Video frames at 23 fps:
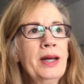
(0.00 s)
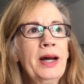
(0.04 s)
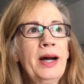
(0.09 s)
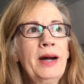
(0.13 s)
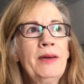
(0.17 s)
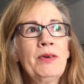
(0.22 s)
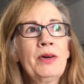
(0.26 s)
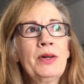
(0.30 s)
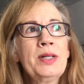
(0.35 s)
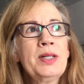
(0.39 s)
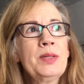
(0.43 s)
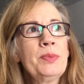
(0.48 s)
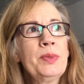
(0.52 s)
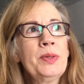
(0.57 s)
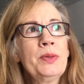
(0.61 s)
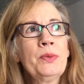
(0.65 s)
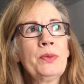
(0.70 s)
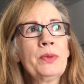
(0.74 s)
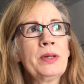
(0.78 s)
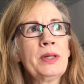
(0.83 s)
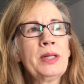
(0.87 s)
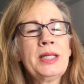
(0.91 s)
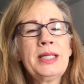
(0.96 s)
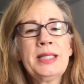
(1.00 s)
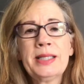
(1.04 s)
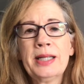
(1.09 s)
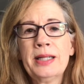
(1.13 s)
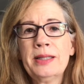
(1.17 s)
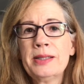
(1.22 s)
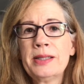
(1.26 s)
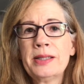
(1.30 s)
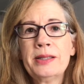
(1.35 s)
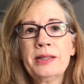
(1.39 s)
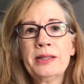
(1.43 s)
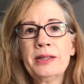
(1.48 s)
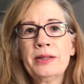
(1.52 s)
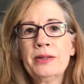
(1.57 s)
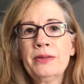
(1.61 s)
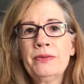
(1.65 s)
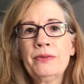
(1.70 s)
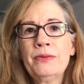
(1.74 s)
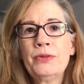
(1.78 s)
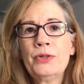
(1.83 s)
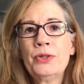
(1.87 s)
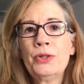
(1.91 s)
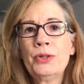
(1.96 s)
I've always been really
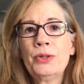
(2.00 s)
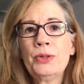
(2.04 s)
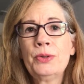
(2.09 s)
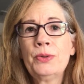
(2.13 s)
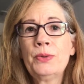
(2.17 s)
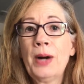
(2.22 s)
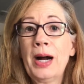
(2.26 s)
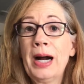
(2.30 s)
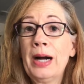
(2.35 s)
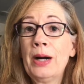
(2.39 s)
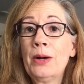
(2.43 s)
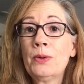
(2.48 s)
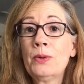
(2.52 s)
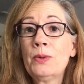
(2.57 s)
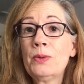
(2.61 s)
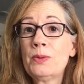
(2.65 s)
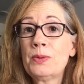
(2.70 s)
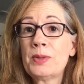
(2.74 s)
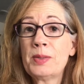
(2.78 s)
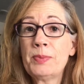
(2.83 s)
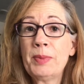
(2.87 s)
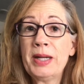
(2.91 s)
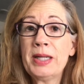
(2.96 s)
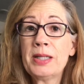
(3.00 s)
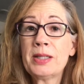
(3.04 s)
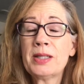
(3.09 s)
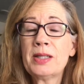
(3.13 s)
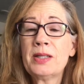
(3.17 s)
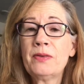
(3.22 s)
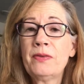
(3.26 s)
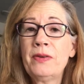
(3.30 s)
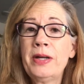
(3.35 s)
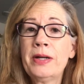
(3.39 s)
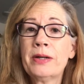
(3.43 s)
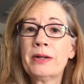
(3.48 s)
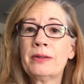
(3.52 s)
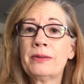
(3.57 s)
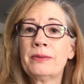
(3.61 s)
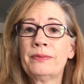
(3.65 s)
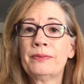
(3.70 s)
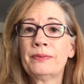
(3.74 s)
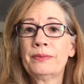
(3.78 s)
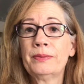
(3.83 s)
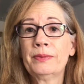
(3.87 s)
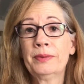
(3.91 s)
sensitive to how spaces feel,